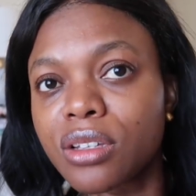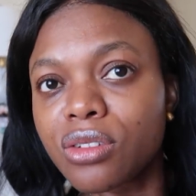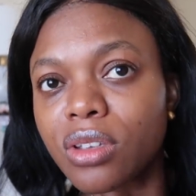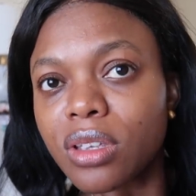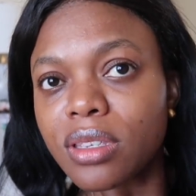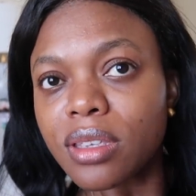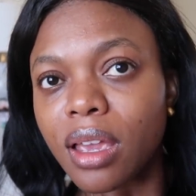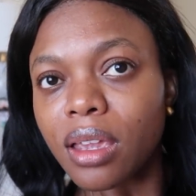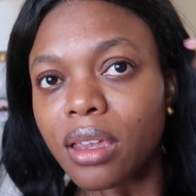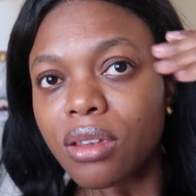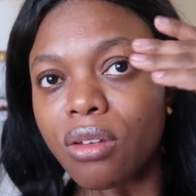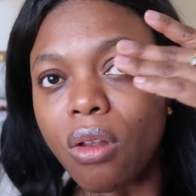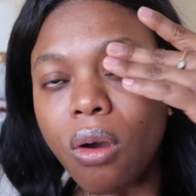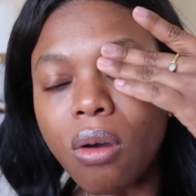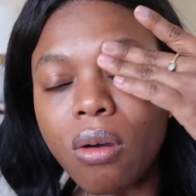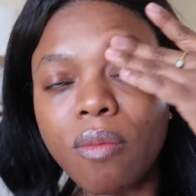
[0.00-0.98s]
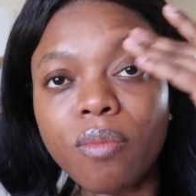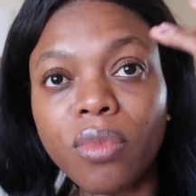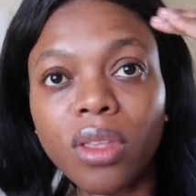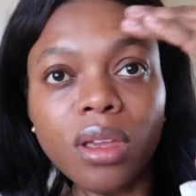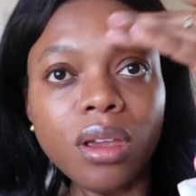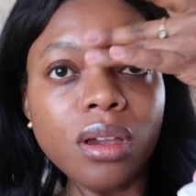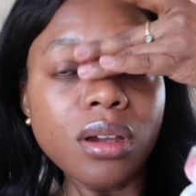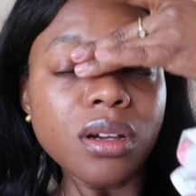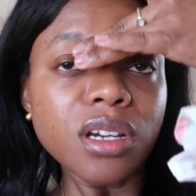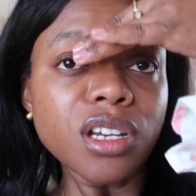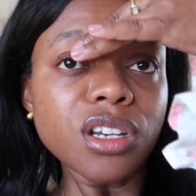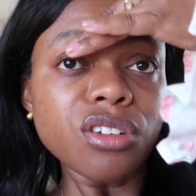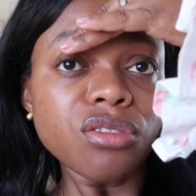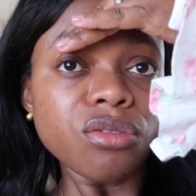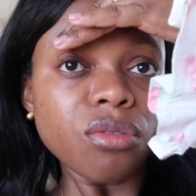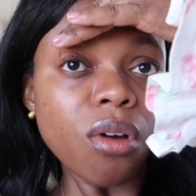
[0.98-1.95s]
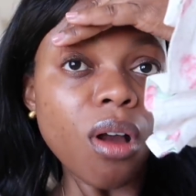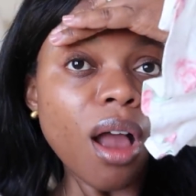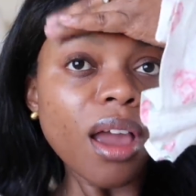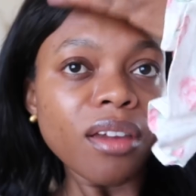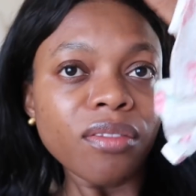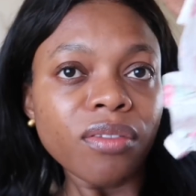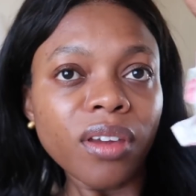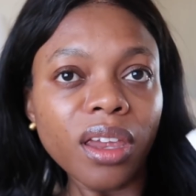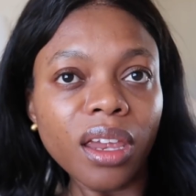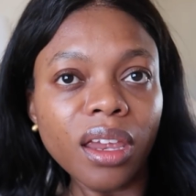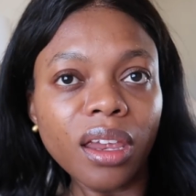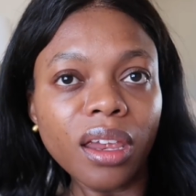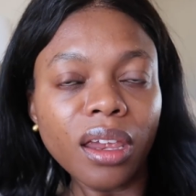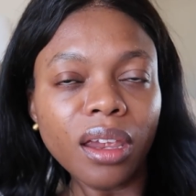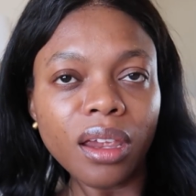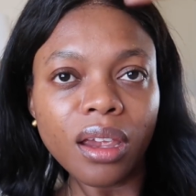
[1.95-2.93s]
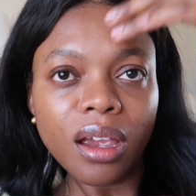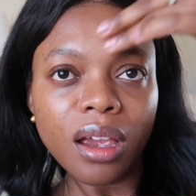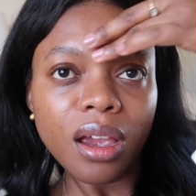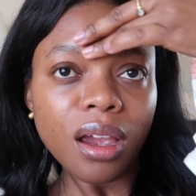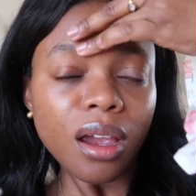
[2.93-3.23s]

just like, you know, driving